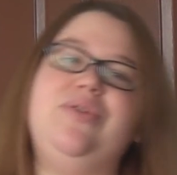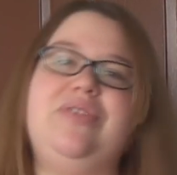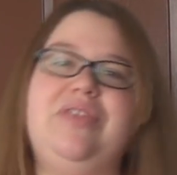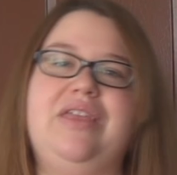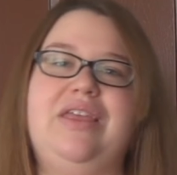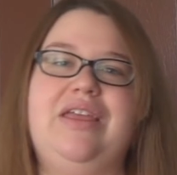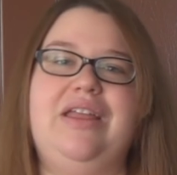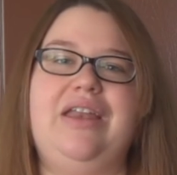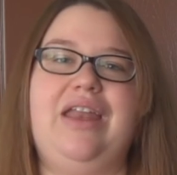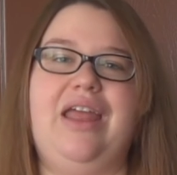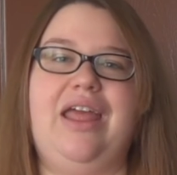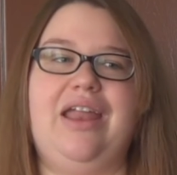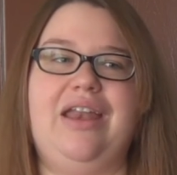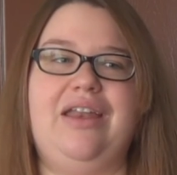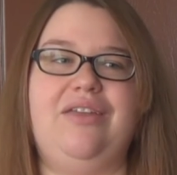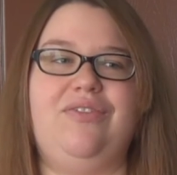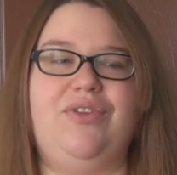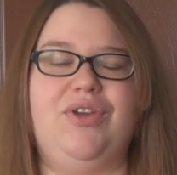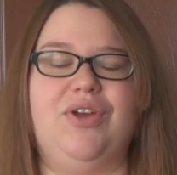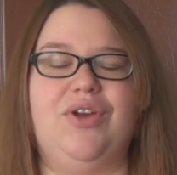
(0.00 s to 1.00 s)
you did,
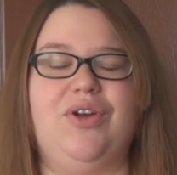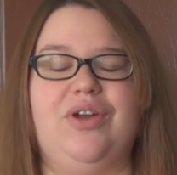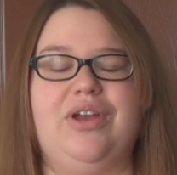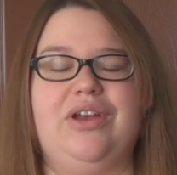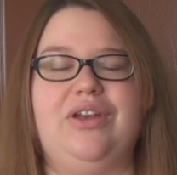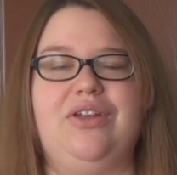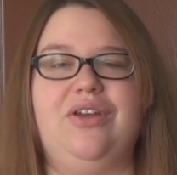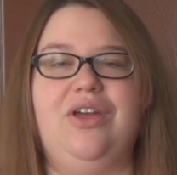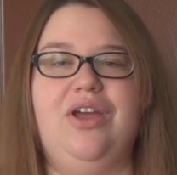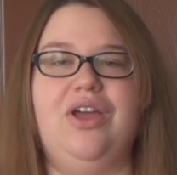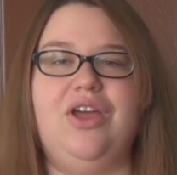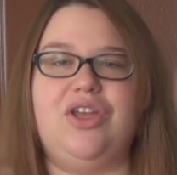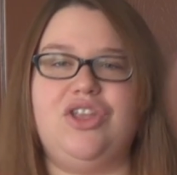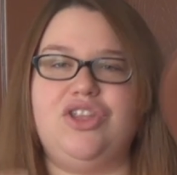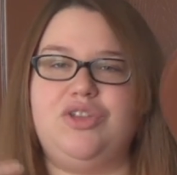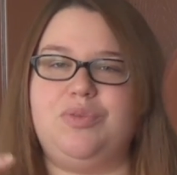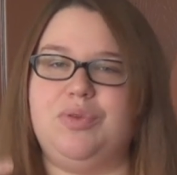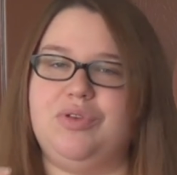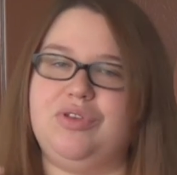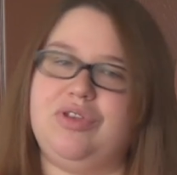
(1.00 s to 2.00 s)
and if you're going to
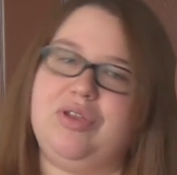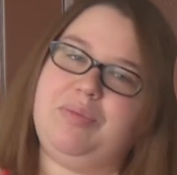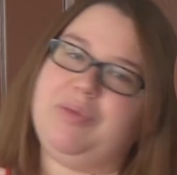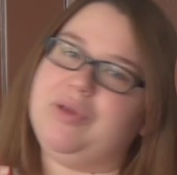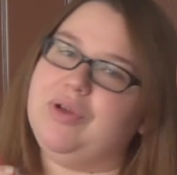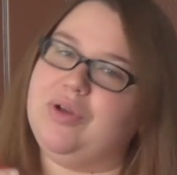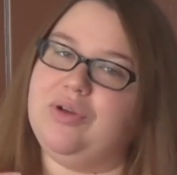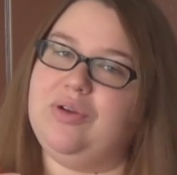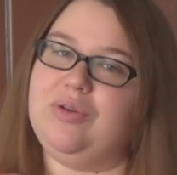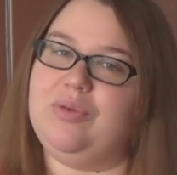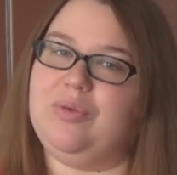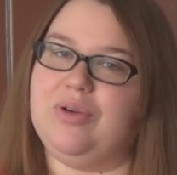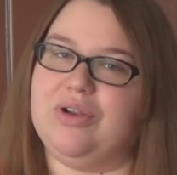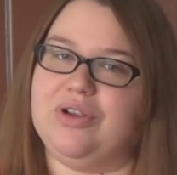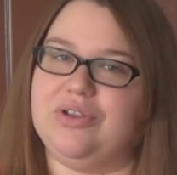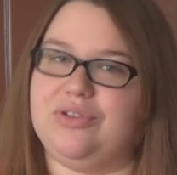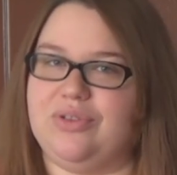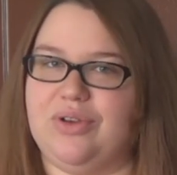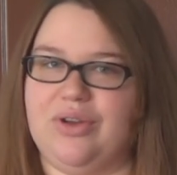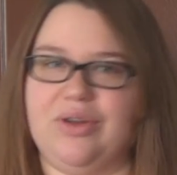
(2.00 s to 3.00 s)
spruce up your own
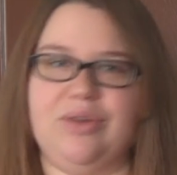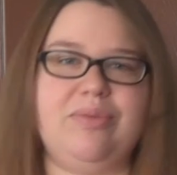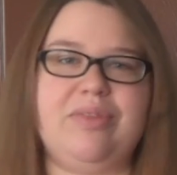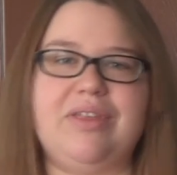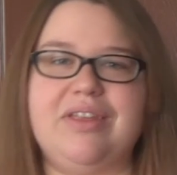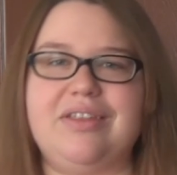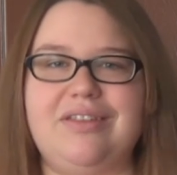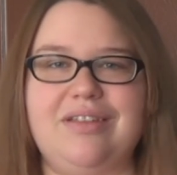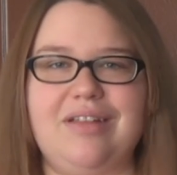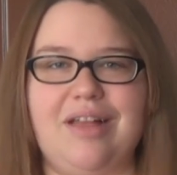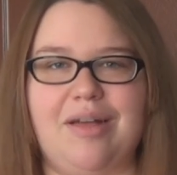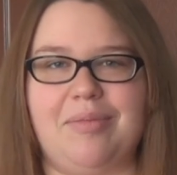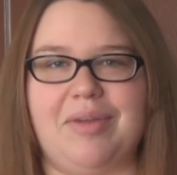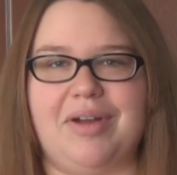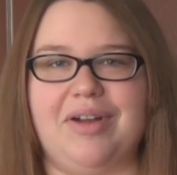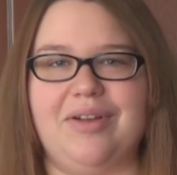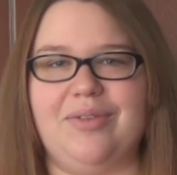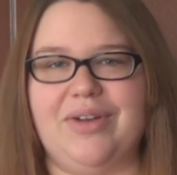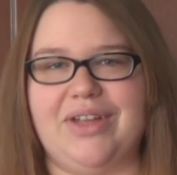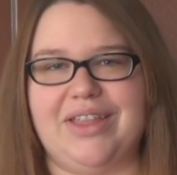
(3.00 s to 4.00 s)
wardrobe this
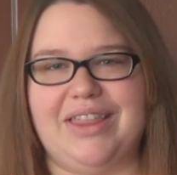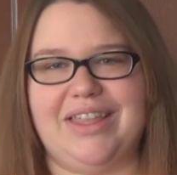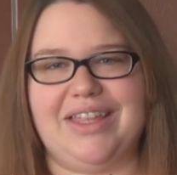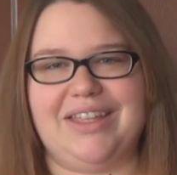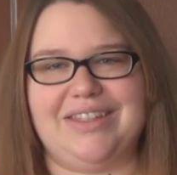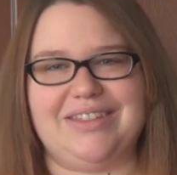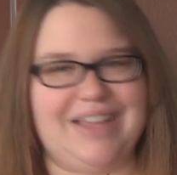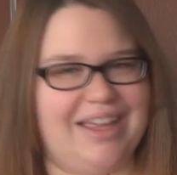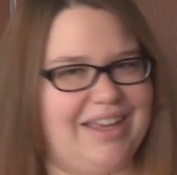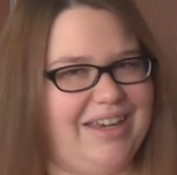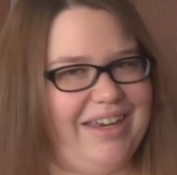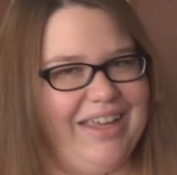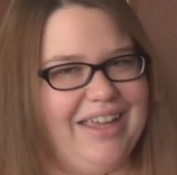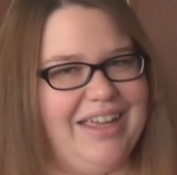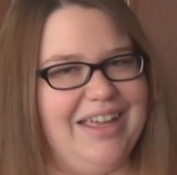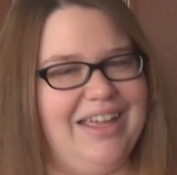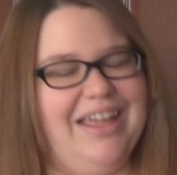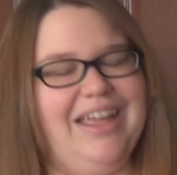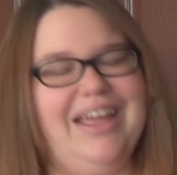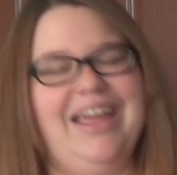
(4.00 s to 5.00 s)
summer with this
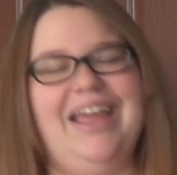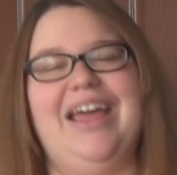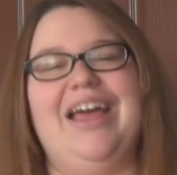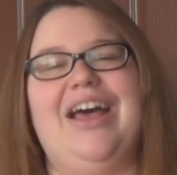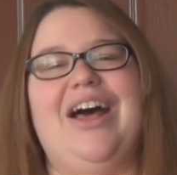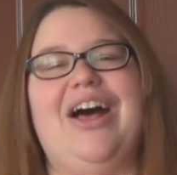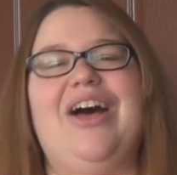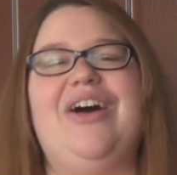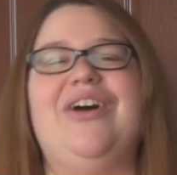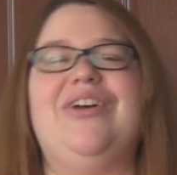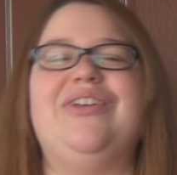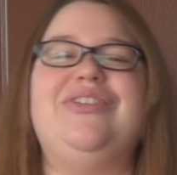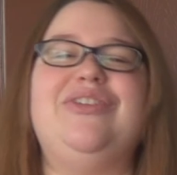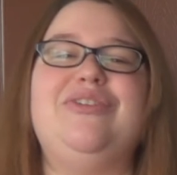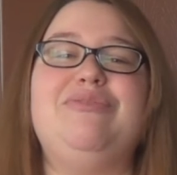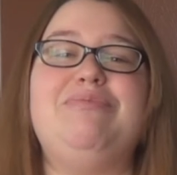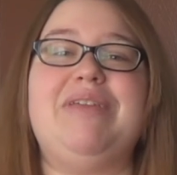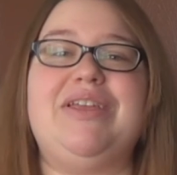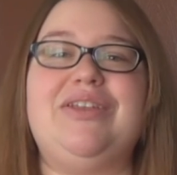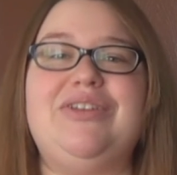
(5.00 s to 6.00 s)
idea.
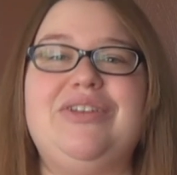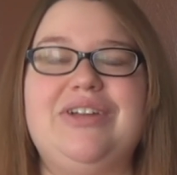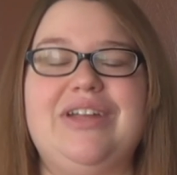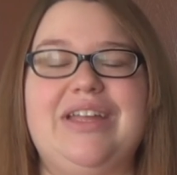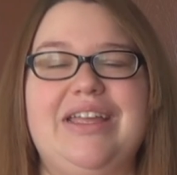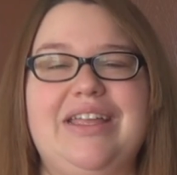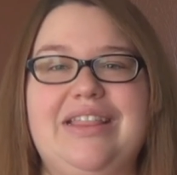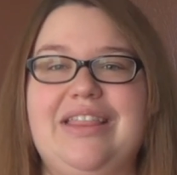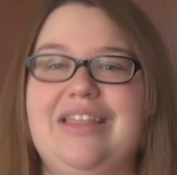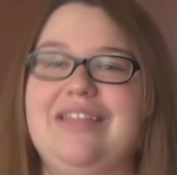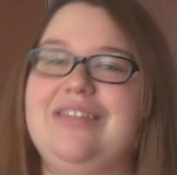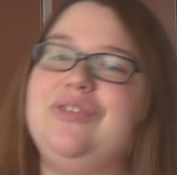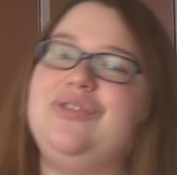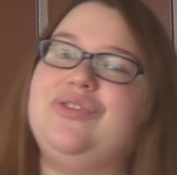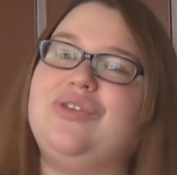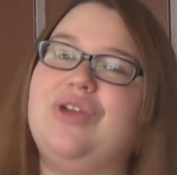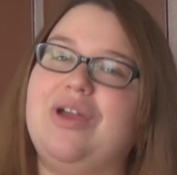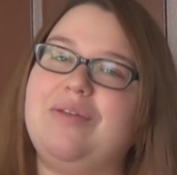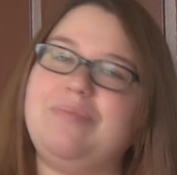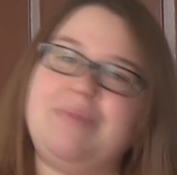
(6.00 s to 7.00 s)
Also, make sure to hit that
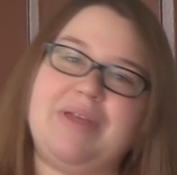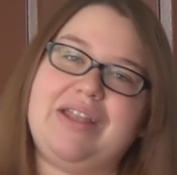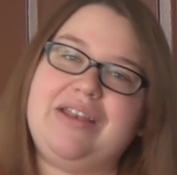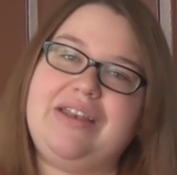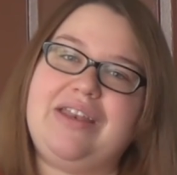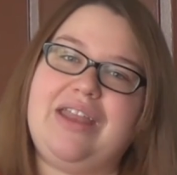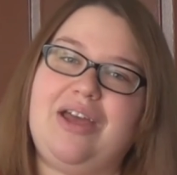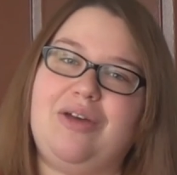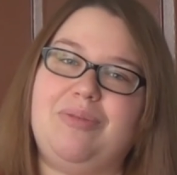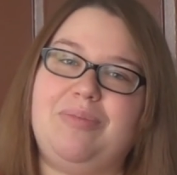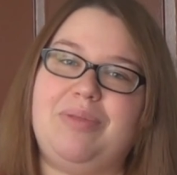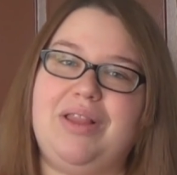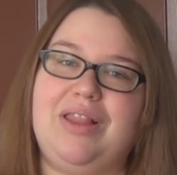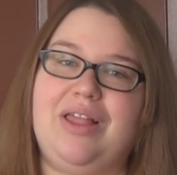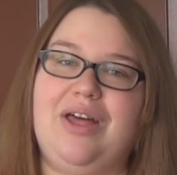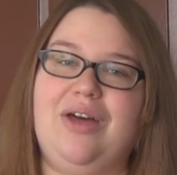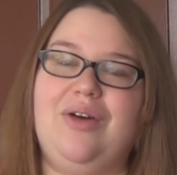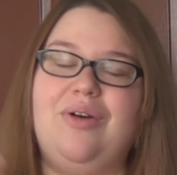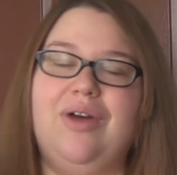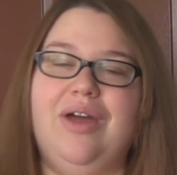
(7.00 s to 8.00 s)
subscribe button down
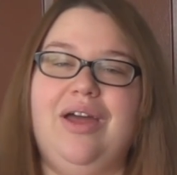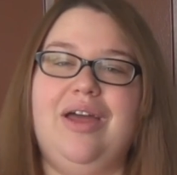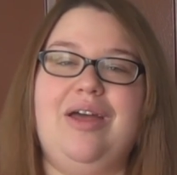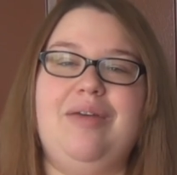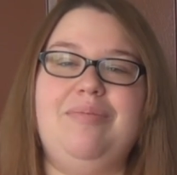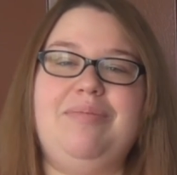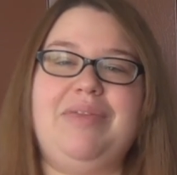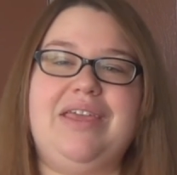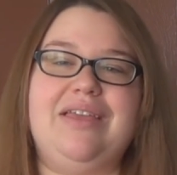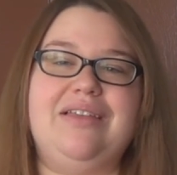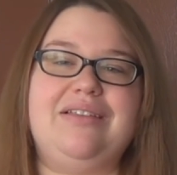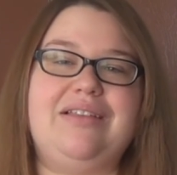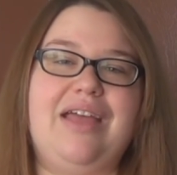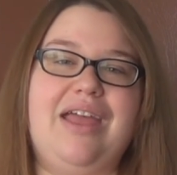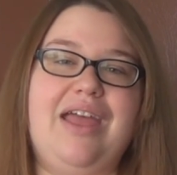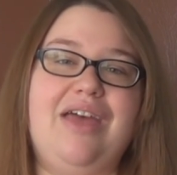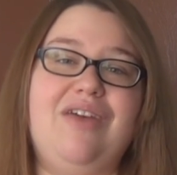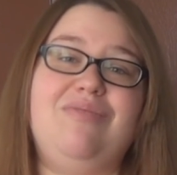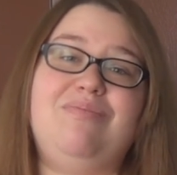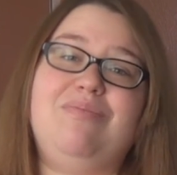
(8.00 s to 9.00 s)
below because I
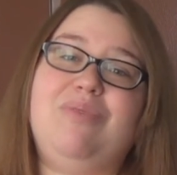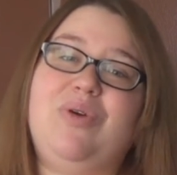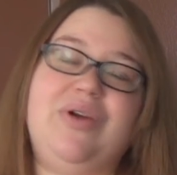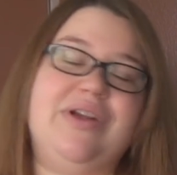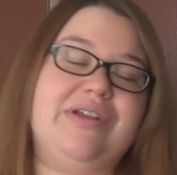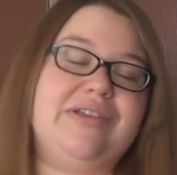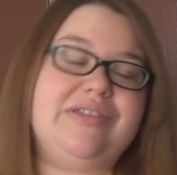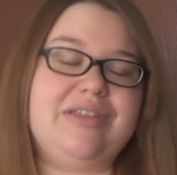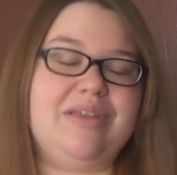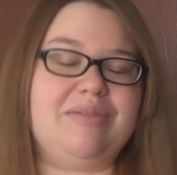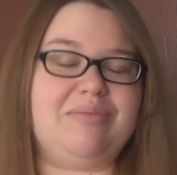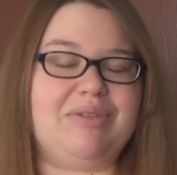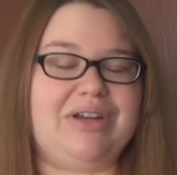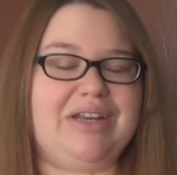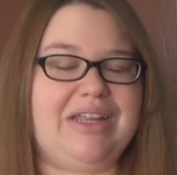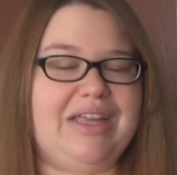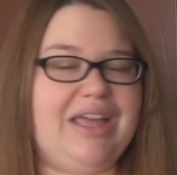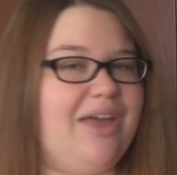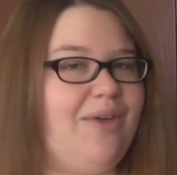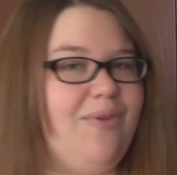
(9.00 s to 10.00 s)
have more
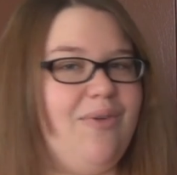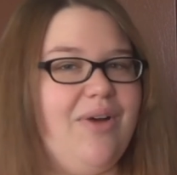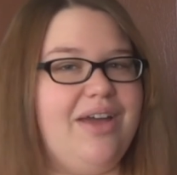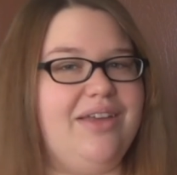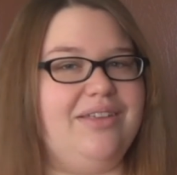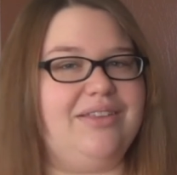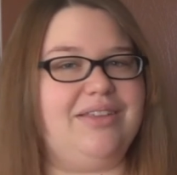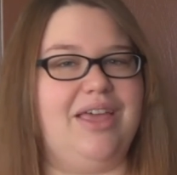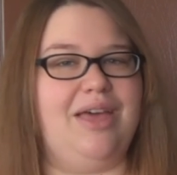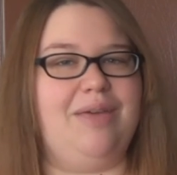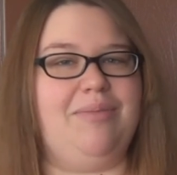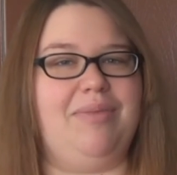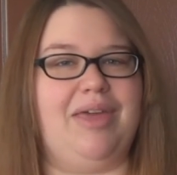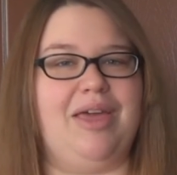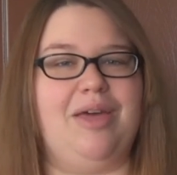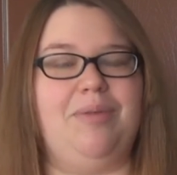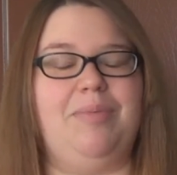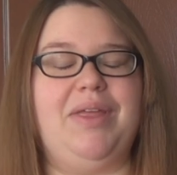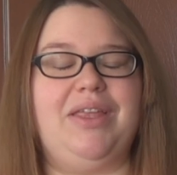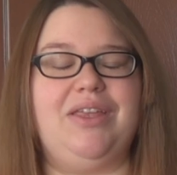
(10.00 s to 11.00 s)
summer DIYs
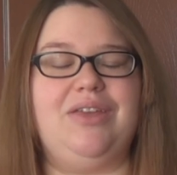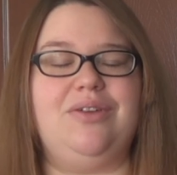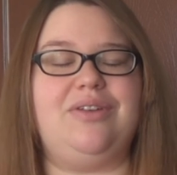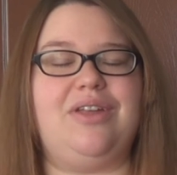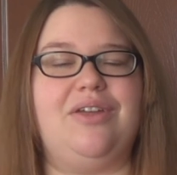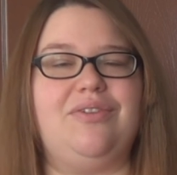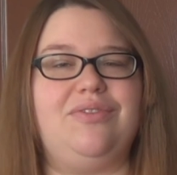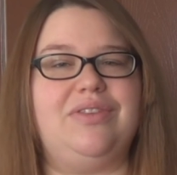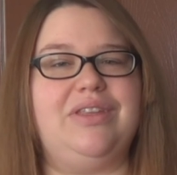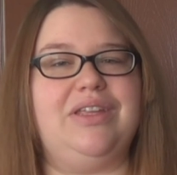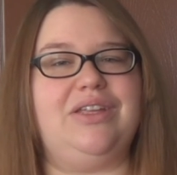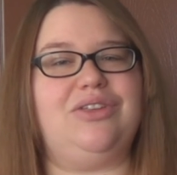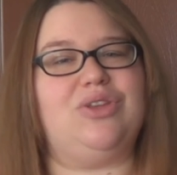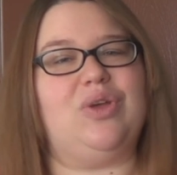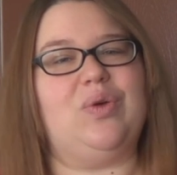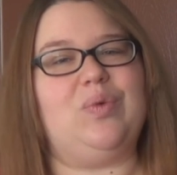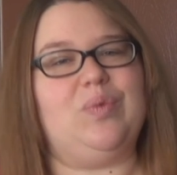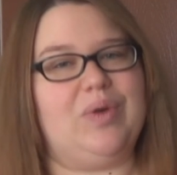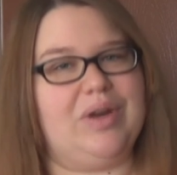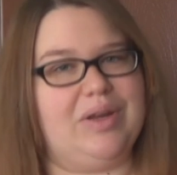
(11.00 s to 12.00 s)
coming up and you definitely
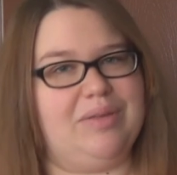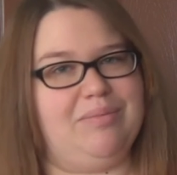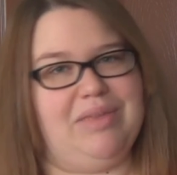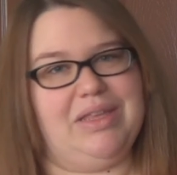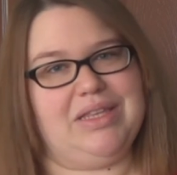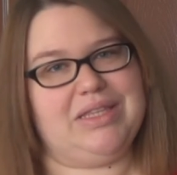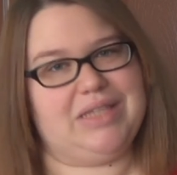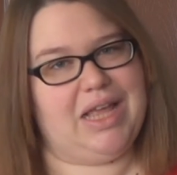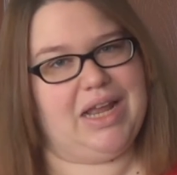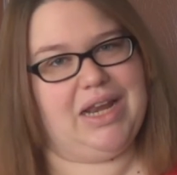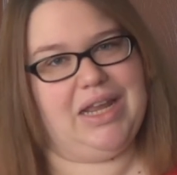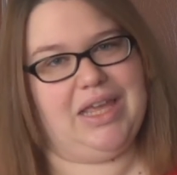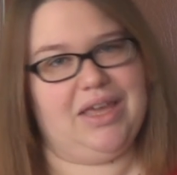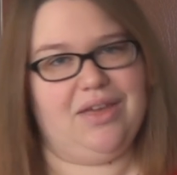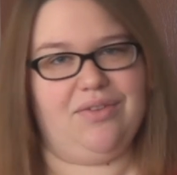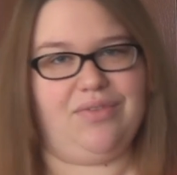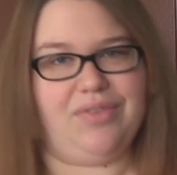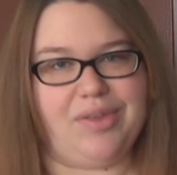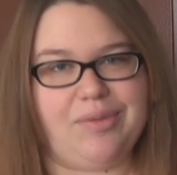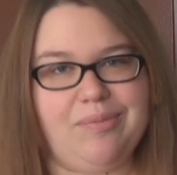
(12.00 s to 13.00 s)
don't want to miss
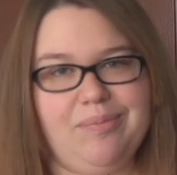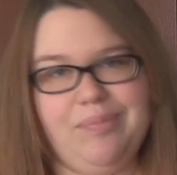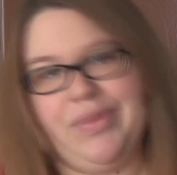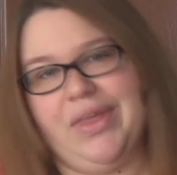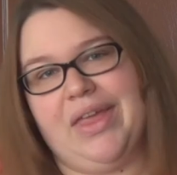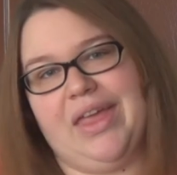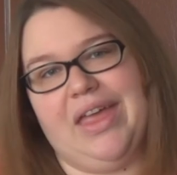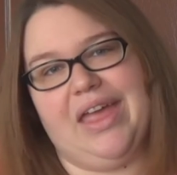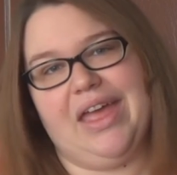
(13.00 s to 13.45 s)
any of them.